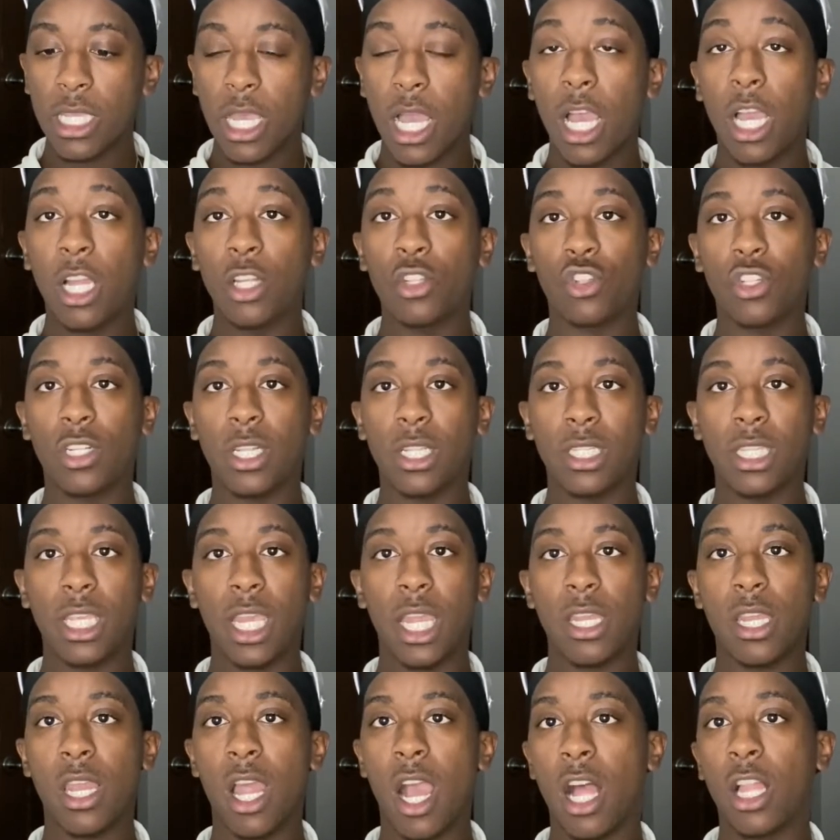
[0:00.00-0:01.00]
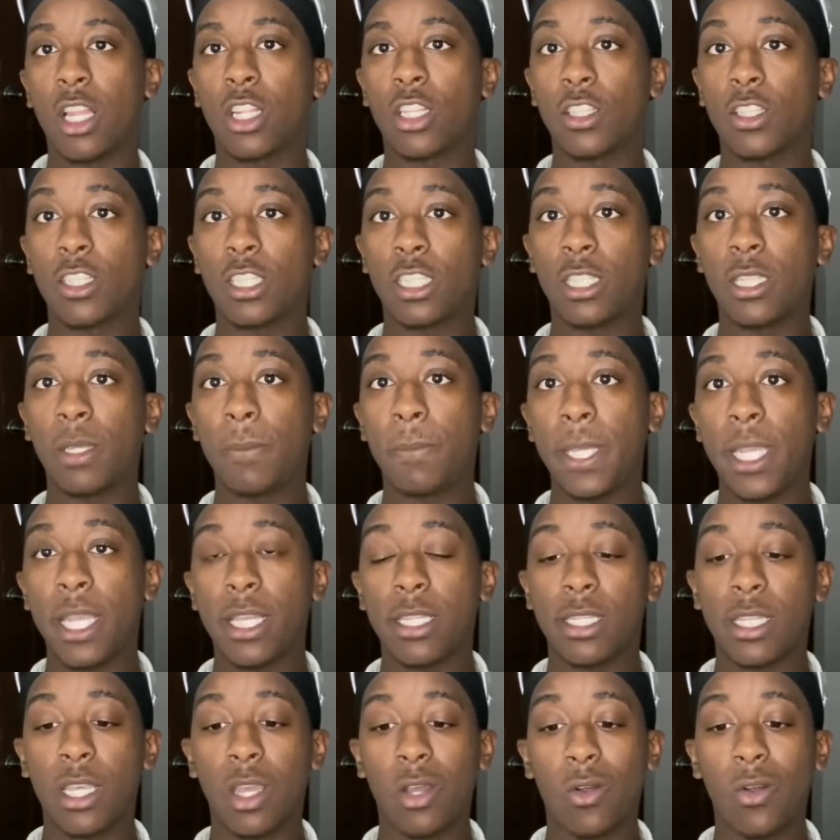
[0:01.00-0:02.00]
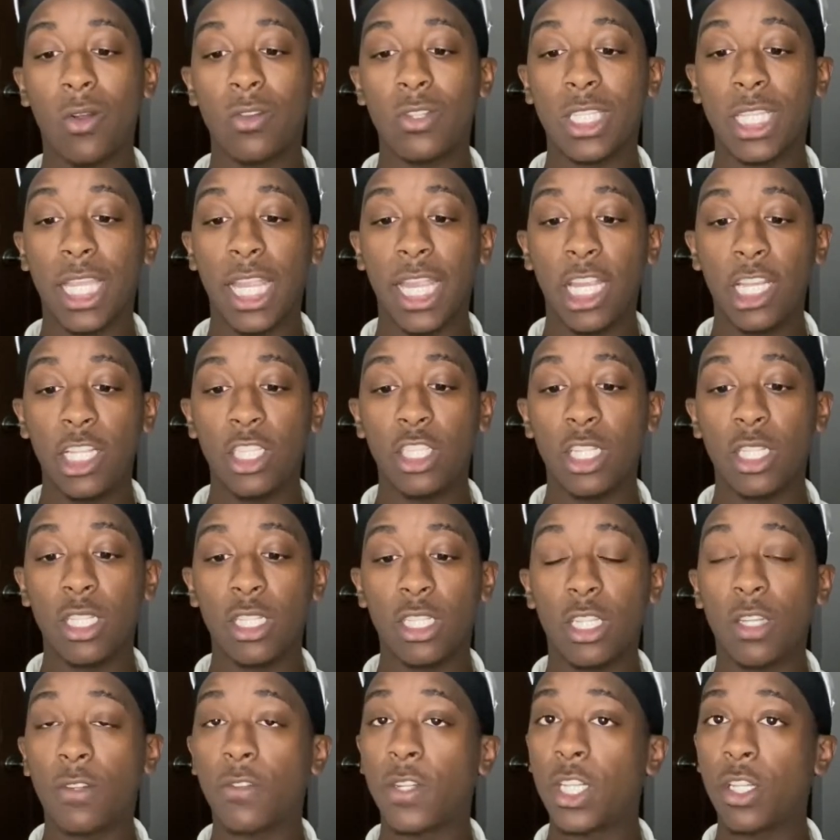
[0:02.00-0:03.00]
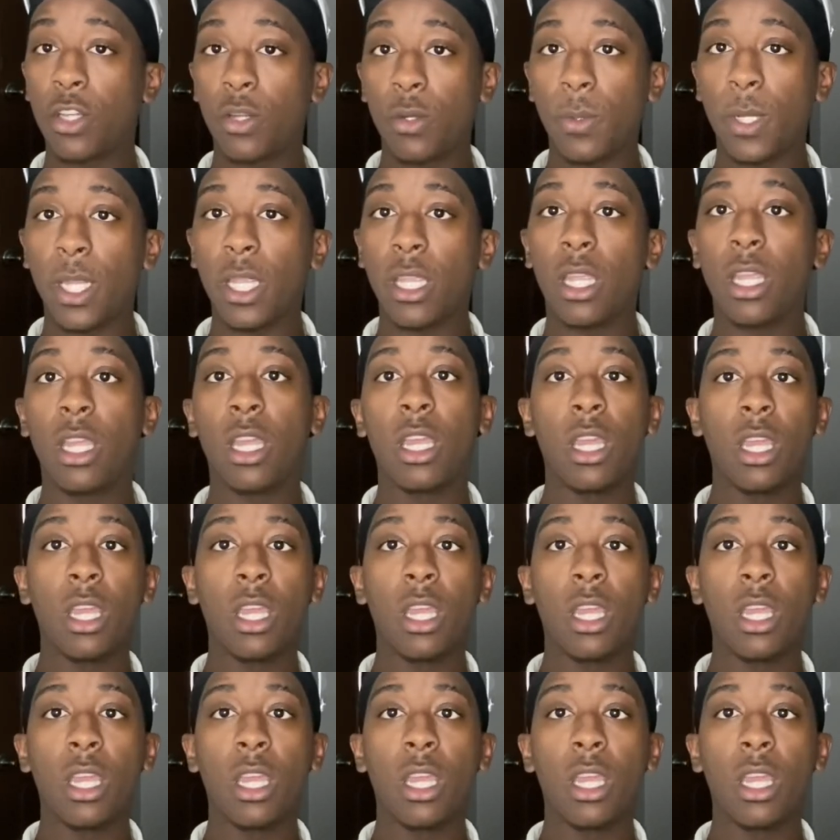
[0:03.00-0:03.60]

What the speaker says: $110 to be a sales agent to renew it